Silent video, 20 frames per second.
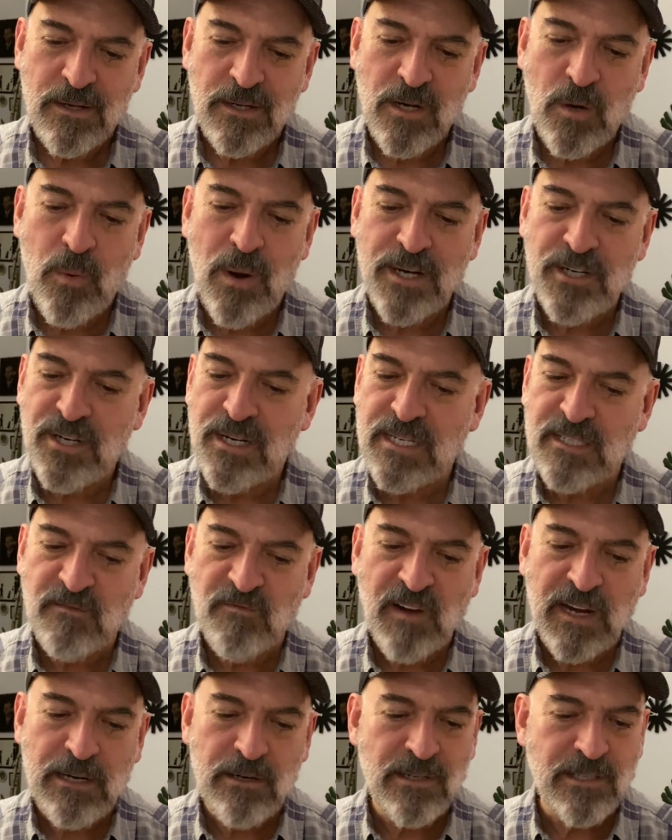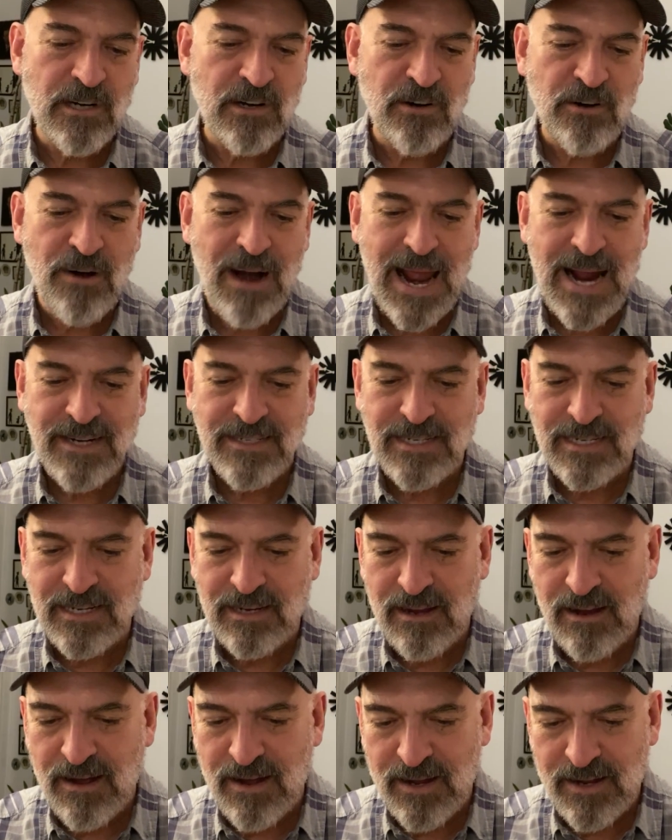No wonder his fingers are cracked and
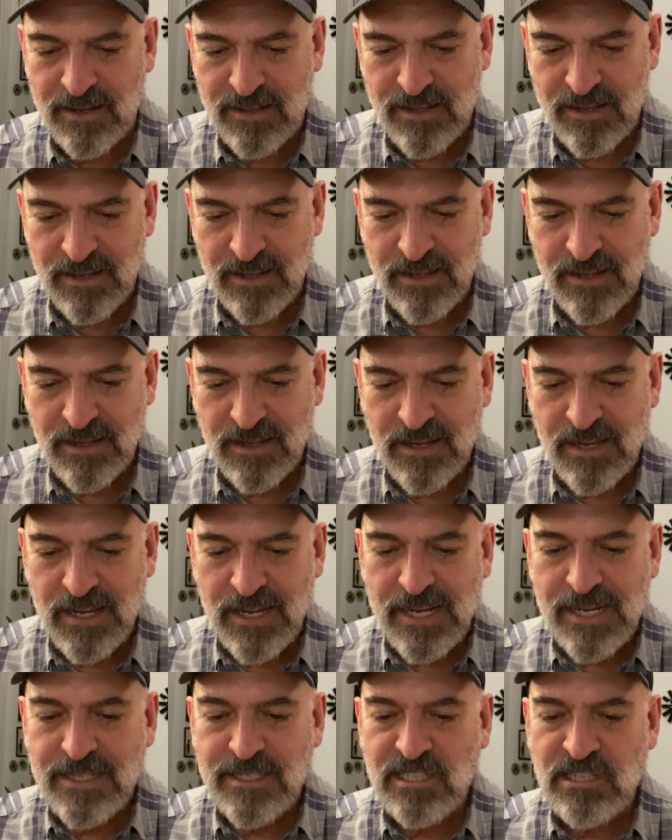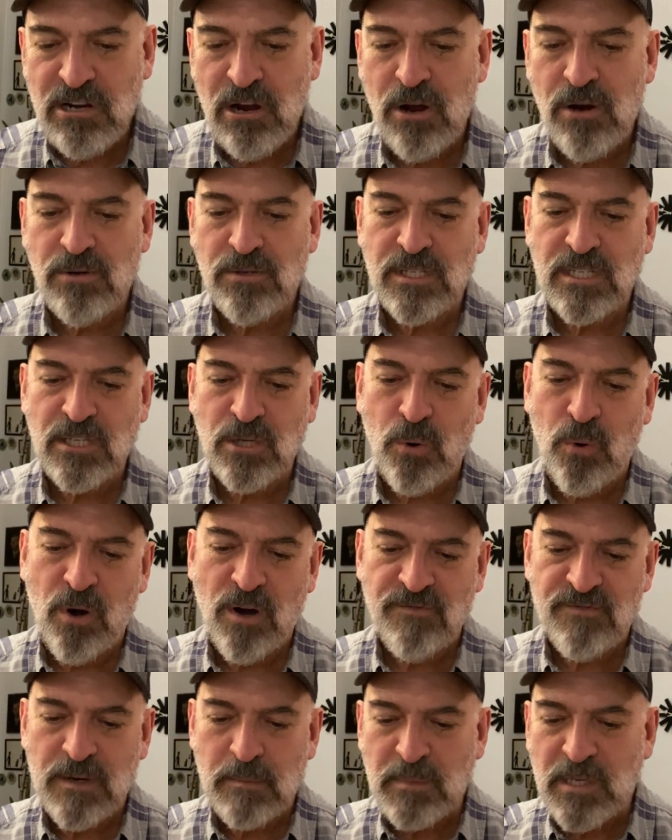cut. His toes sore
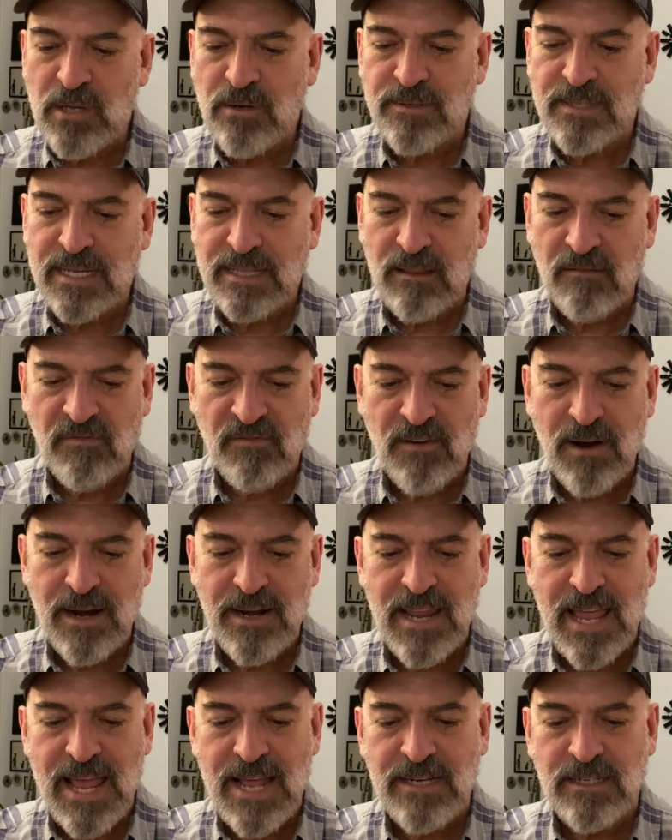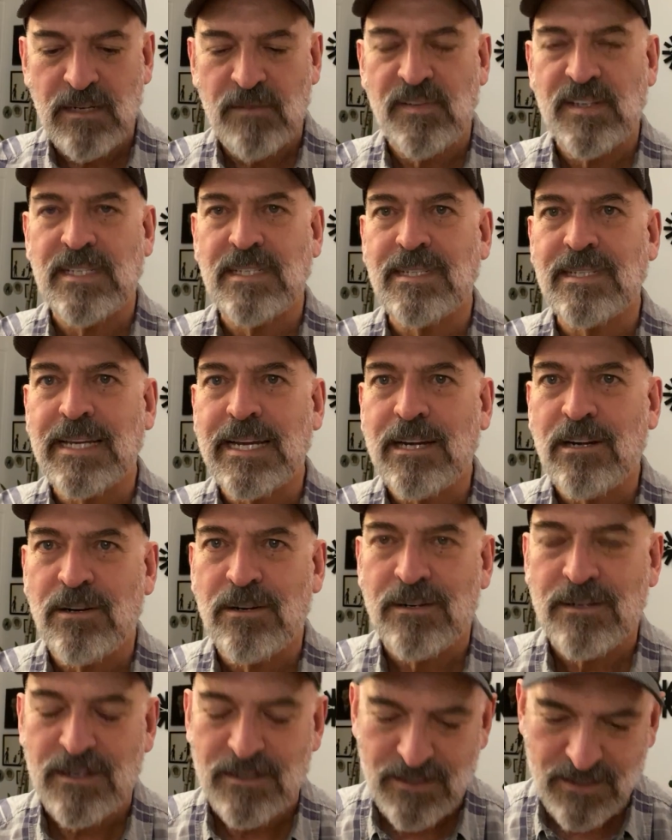from using the front end of his
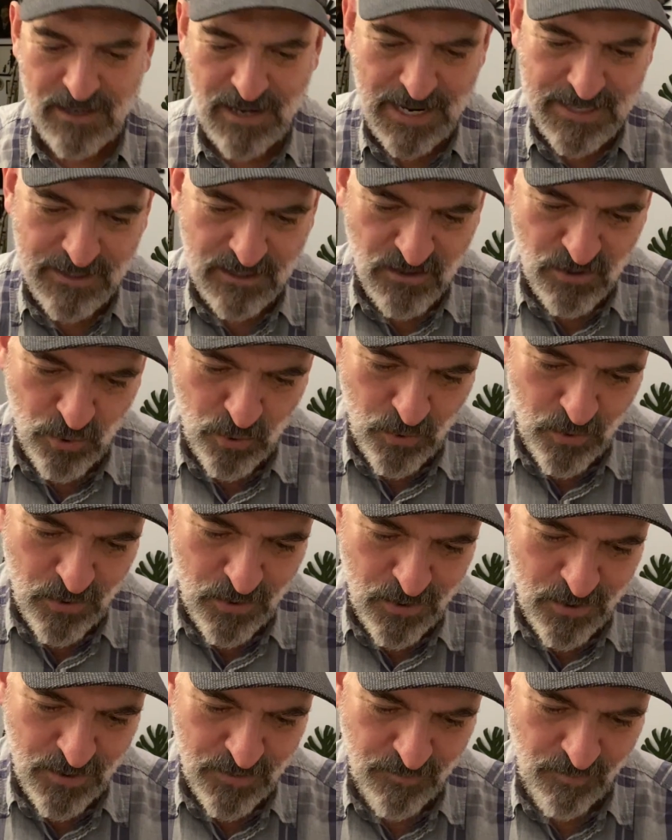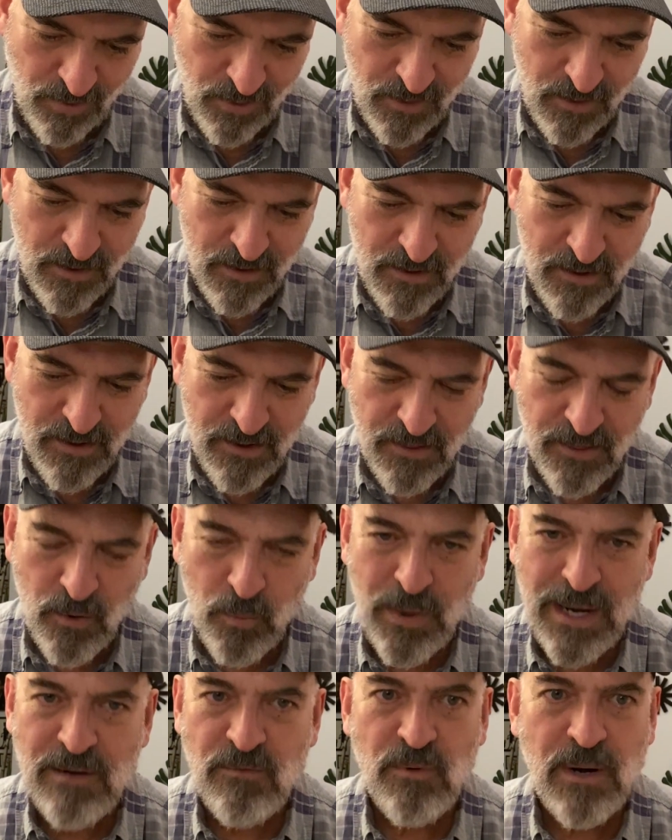sneaker as a tool. The
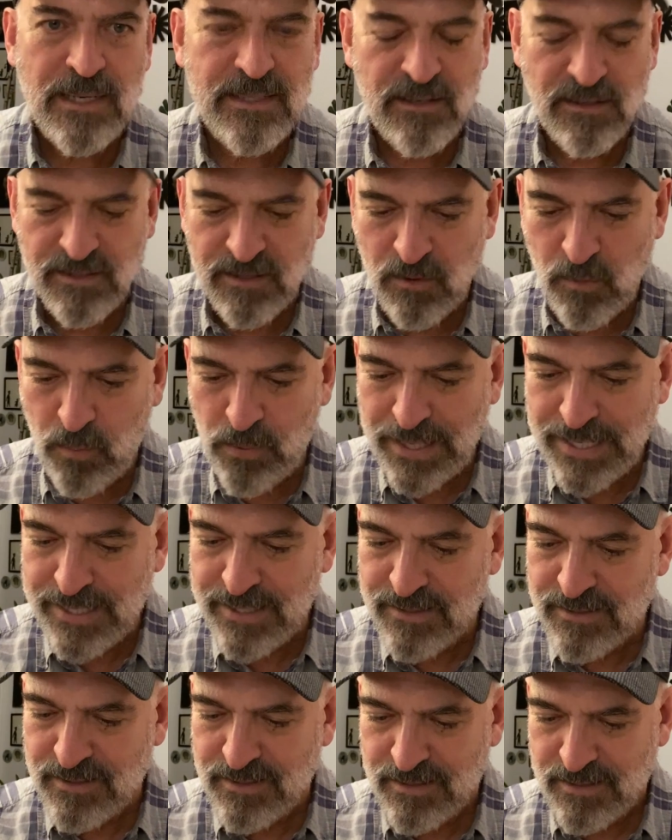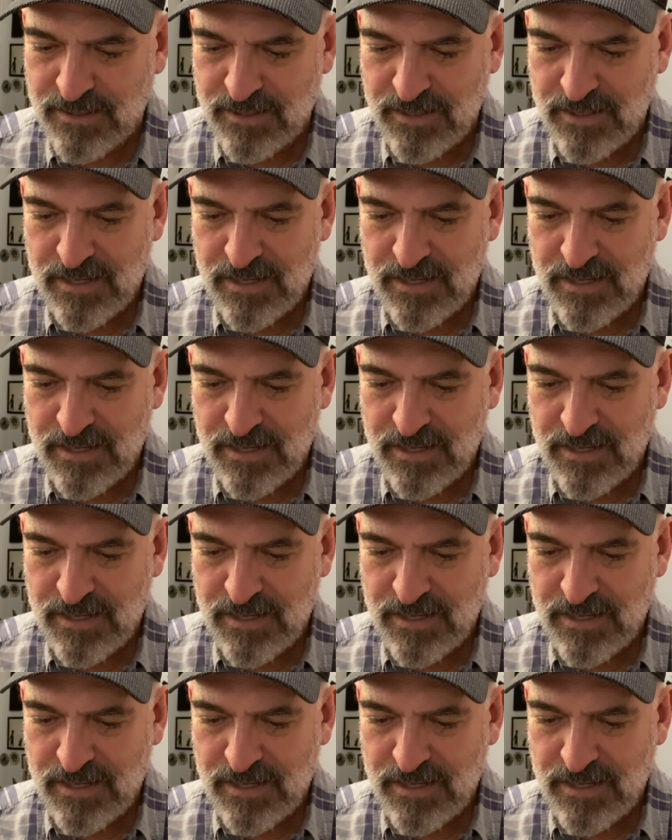wind rustles the weeds.